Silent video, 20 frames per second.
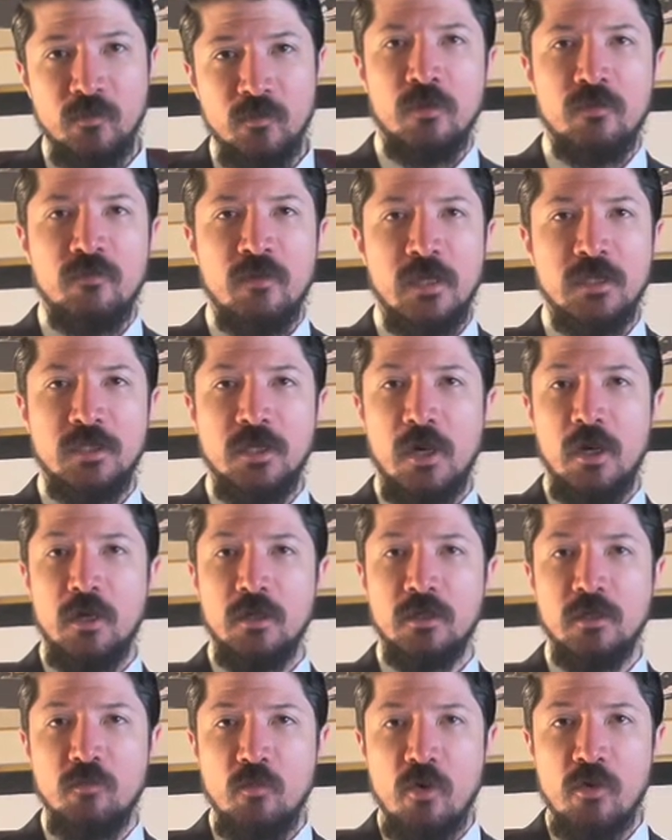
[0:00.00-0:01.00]
With Fed
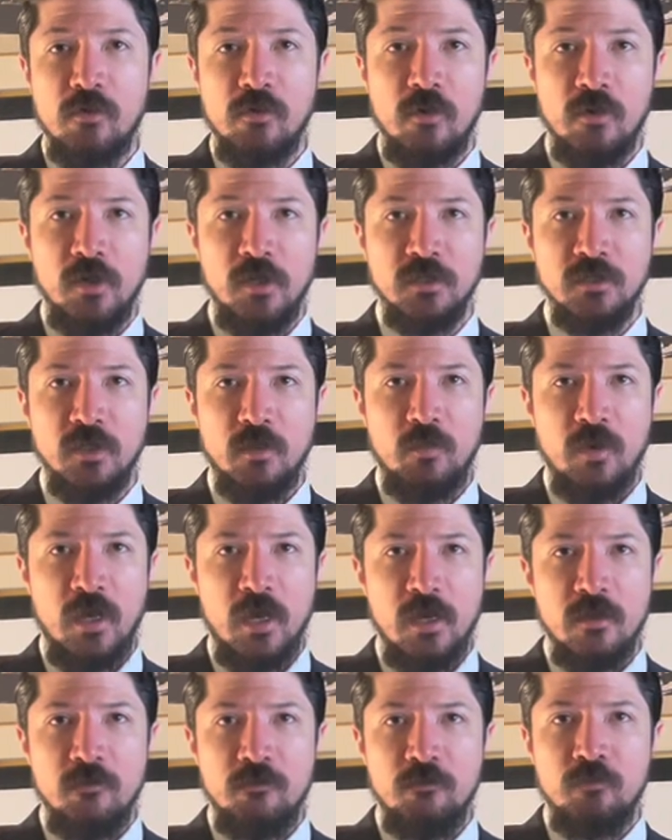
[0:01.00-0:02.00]
talk and more earnings up
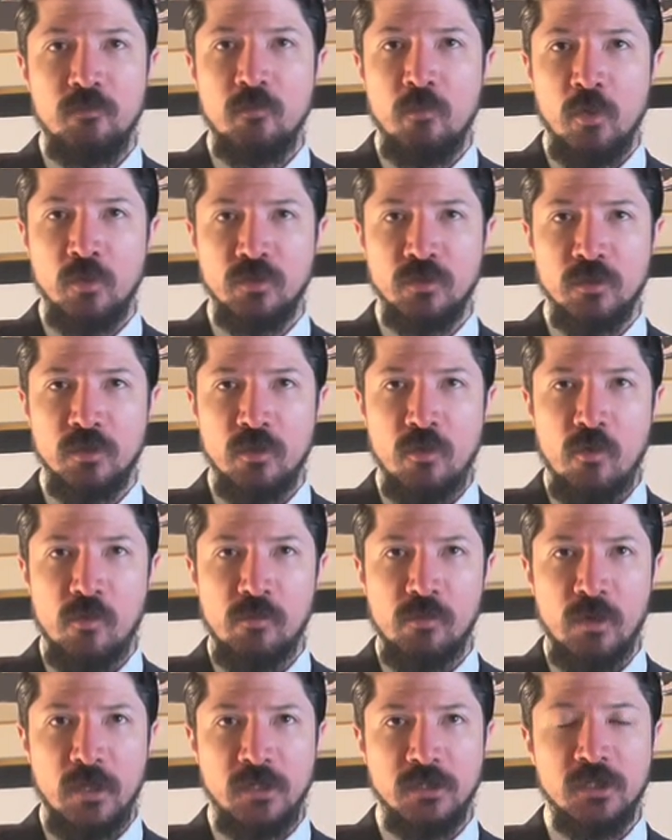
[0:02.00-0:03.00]
ahead, most
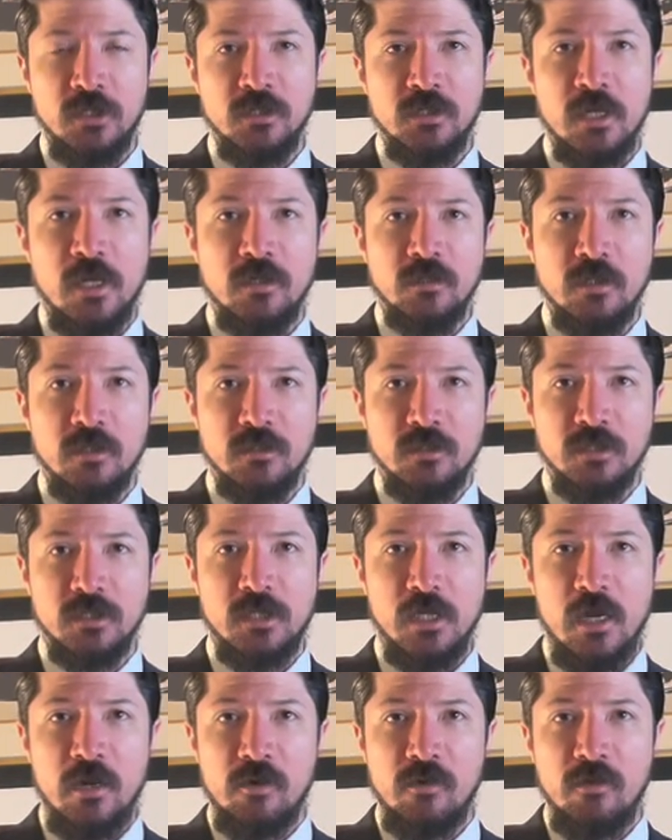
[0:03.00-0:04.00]
corporations held onto
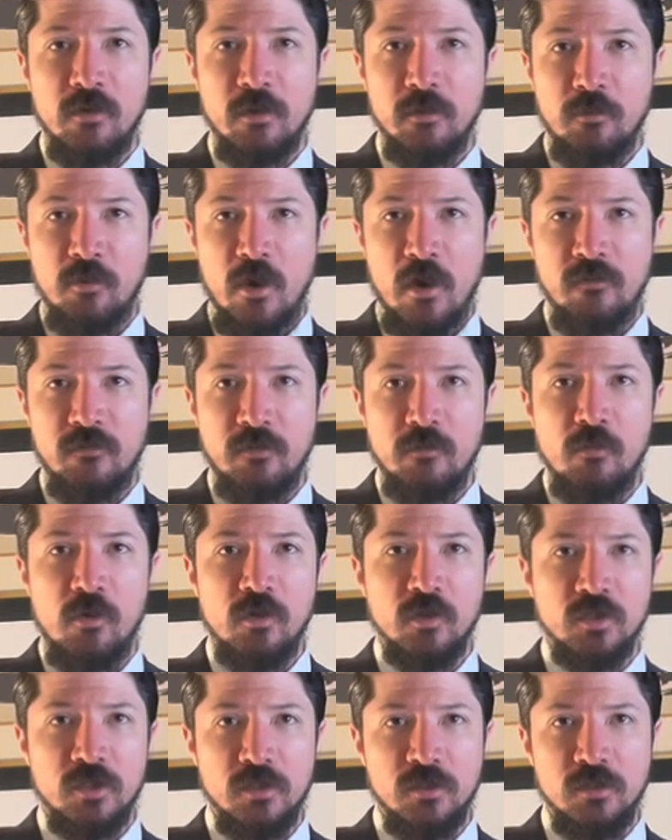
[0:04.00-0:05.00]
staggering profit
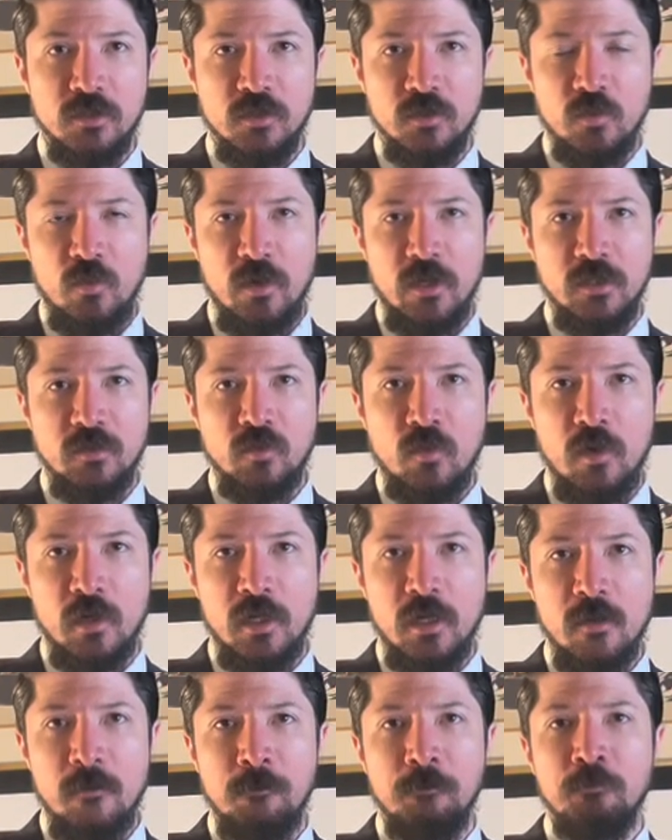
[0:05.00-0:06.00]
margins in
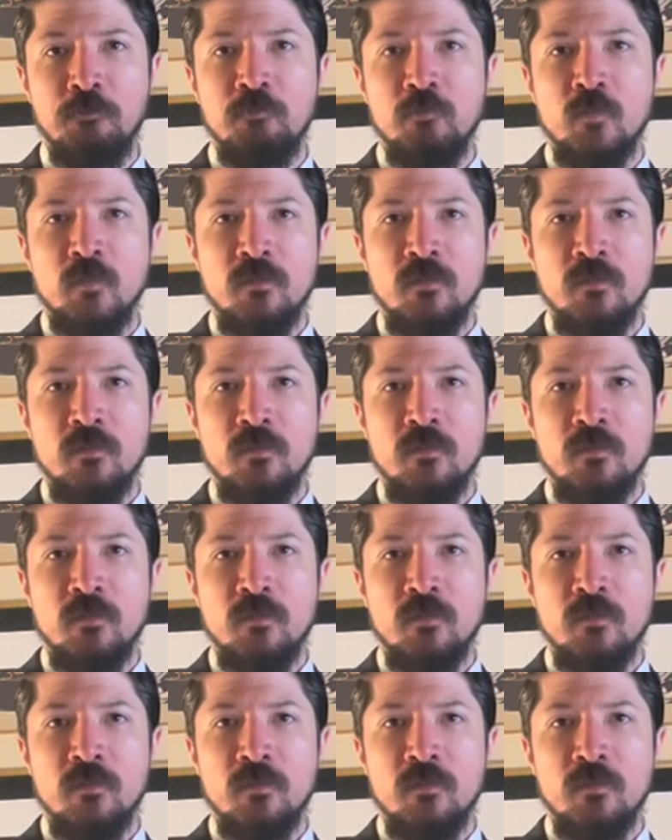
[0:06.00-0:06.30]
2020.